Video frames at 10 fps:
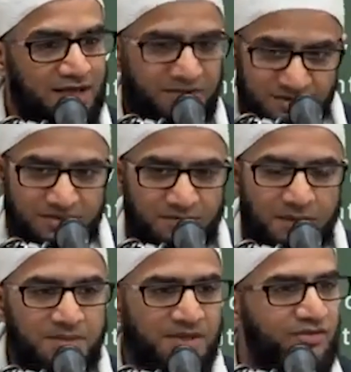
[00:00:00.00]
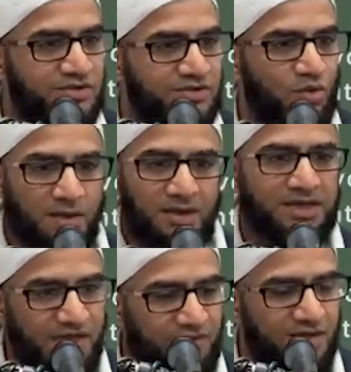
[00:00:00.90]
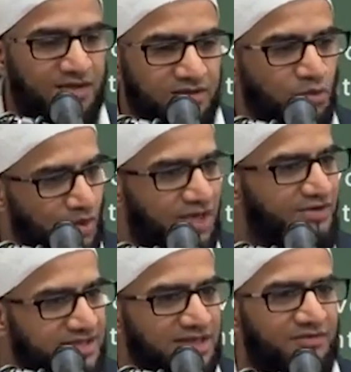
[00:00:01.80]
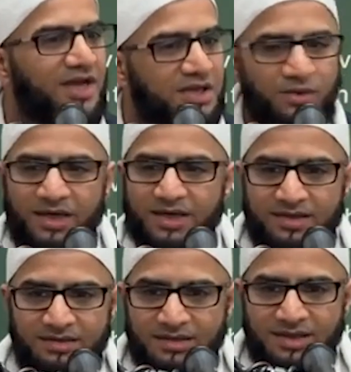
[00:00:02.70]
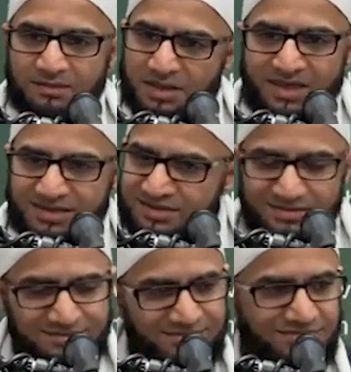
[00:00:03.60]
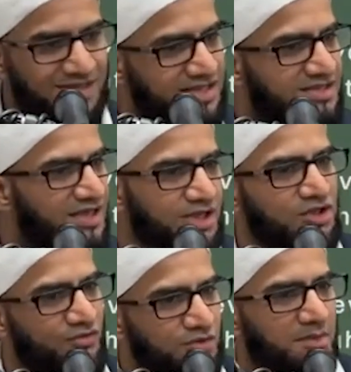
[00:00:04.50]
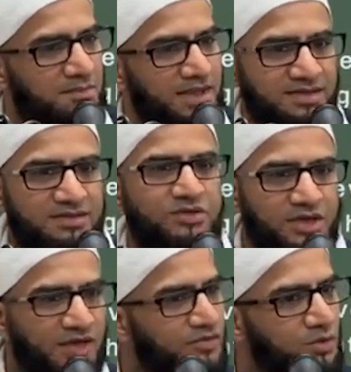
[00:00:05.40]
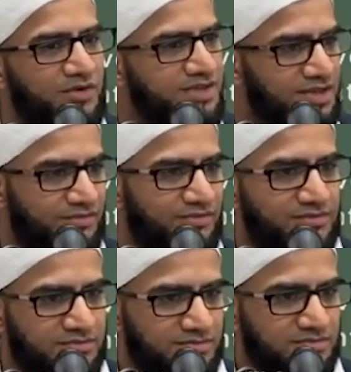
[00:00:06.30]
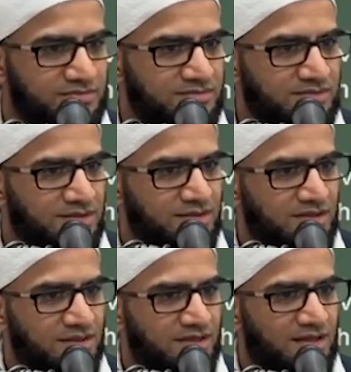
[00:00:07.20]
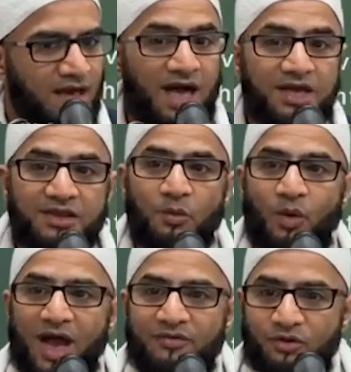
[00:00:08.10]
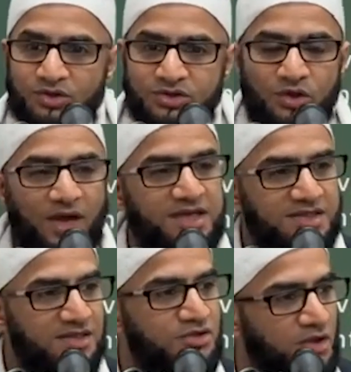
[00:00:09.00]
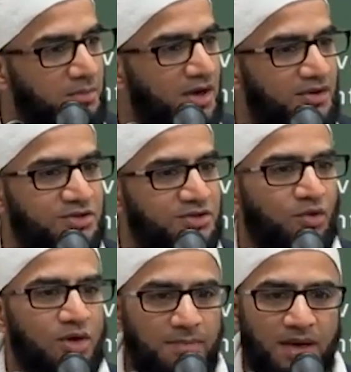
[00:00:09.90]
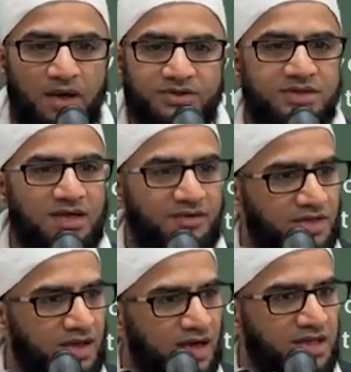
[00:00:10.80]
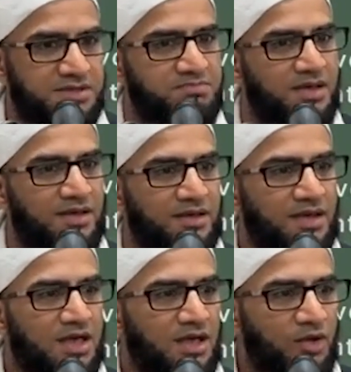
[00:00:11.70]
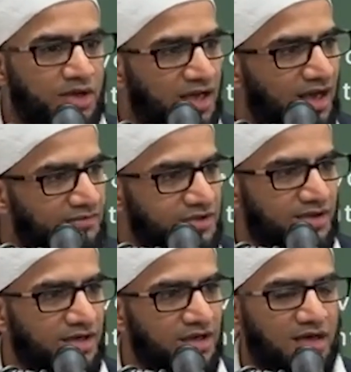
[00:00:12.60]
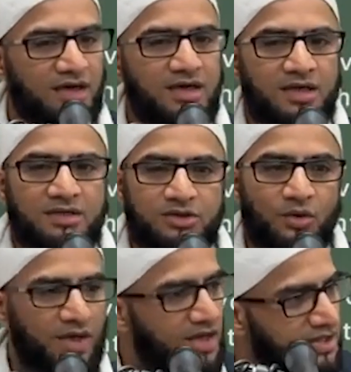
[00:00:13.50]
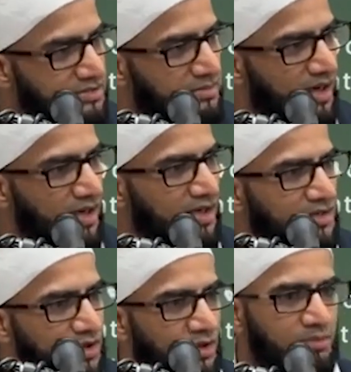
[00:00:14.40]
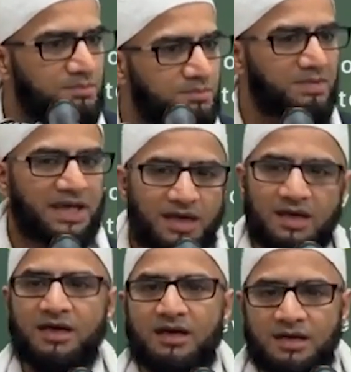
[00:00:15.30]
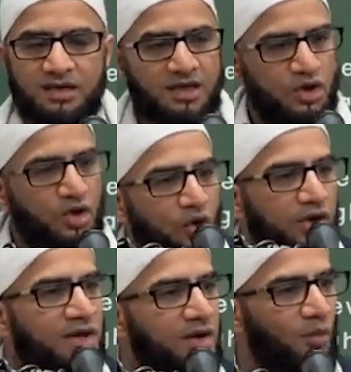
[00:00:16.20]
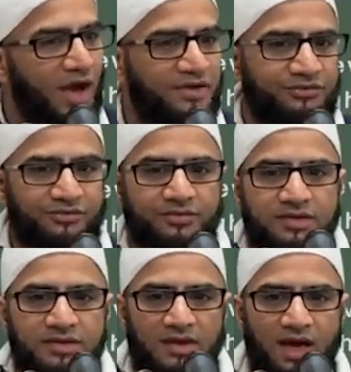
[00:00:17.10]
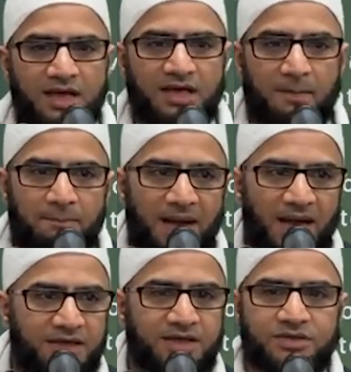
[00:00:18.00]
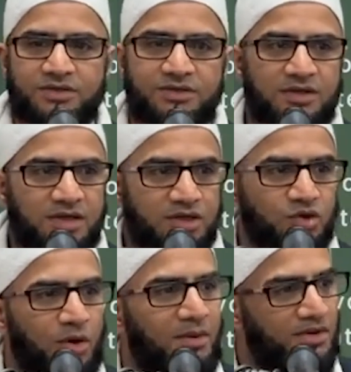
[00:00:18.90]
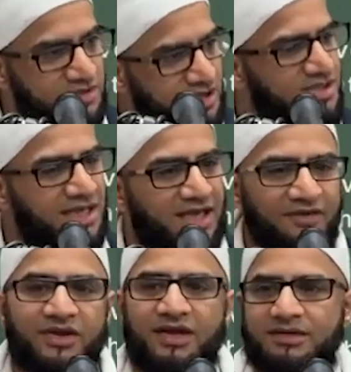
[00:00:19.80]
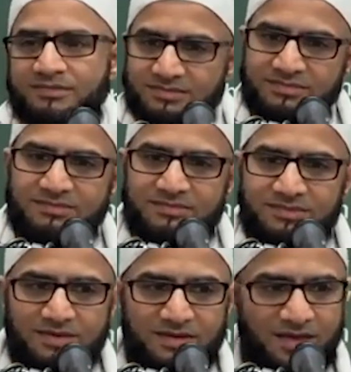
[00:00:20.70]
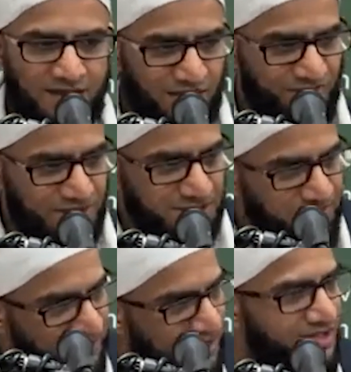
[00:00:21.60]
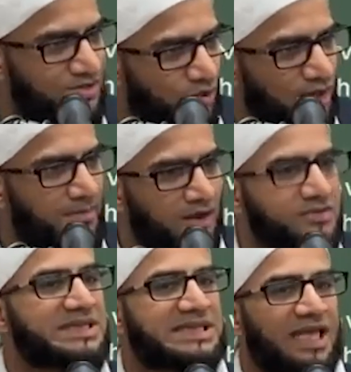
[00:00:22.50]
And remember, if it's all about giving, you will receive anyway. Because that's the nature of human beings. You give, you will receive. And the wife also enters into a marriage all about serving her husband, looking after her, doing khidmah, you know, being a loyal wife and companion. It's all about just giving. If the spirit is all about